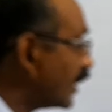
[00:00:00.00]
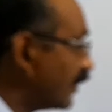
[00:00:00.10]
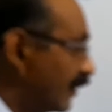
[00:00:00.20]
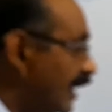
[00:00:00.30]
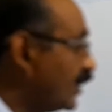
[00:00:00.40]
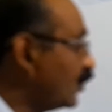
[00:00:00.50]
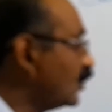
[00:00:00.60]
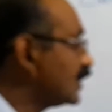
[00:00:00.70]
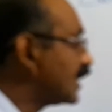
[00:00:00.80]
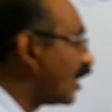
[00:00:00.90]
will
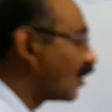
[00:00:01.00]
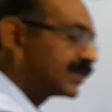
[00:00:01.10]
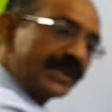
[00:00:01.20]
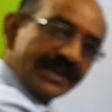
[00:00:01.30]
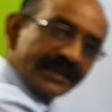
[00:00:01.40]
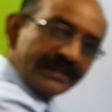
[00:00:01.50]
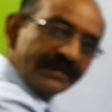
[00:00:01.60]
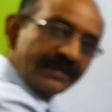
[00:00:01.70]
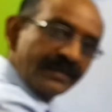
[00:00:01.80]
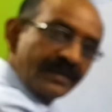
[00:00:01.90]
lose the oxygen
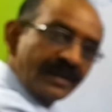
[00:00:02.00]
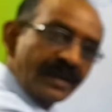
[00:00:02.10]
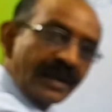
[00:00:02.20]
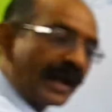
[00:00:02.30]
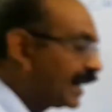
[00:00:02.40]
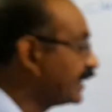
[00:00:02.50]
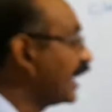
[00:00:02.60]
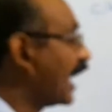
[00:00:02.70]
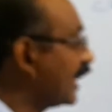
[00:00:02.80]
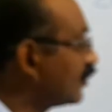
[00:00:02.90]
and
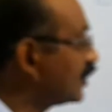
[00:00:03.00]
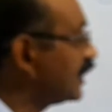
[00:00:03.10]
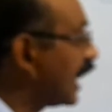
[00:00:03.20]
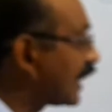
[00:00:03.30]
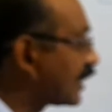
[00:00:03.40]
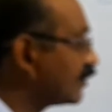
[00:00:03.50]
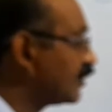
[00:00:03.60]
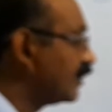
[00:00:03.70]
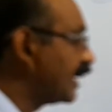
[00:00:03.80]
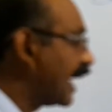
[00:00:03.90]
hydrogen atoms
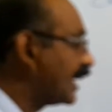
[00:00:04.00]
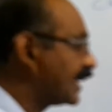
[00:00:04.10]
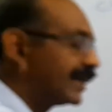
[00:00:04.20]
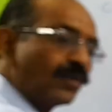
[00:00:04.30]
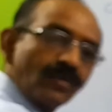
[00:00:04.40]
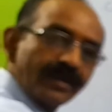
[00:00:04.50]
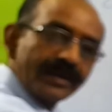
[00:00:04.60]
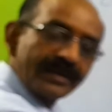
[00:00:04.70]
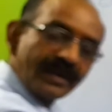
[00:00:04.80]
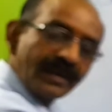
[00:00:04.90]
will be added over
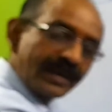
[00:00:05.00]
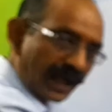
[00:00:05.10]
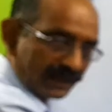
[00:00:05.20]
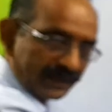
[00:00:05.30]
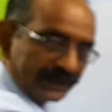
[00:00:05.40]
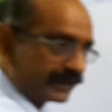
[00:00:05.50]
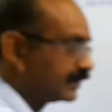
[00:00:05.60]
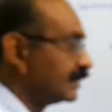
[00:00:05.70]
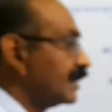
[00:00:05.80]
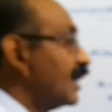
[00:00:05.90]
the carbon.
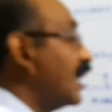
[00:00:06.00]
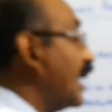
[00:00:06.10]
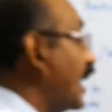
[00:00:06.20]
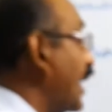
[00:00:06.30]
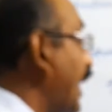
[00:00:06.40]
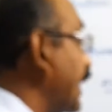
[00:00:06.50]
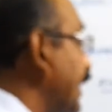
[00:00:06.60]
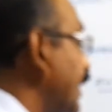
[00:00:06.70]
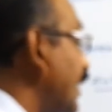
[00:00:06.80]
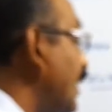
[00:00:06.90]
And
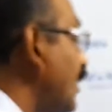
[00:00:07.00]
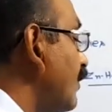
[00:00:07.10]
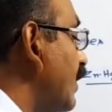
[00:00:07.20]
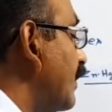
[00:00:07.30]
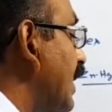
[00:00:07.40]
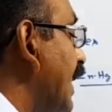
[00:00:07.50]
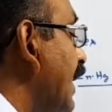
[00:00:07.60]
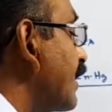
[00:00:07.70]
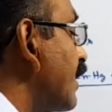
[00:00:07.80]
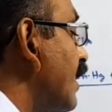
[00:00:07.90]
here we will
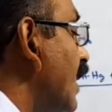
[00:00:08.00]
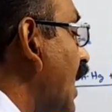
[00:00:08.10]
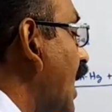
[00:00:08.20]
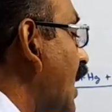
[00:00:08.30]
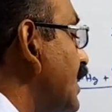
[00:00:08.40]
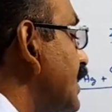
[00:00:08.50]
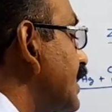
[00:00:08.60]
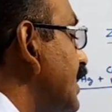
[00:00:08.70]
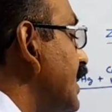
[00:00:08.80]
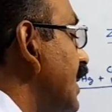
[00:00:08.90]
get
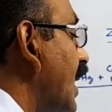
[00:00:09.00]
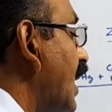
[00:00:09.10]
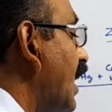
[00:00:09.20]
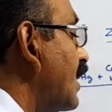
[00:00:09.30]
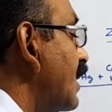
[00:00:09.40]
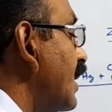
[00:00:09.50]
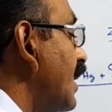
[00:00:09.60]
RCr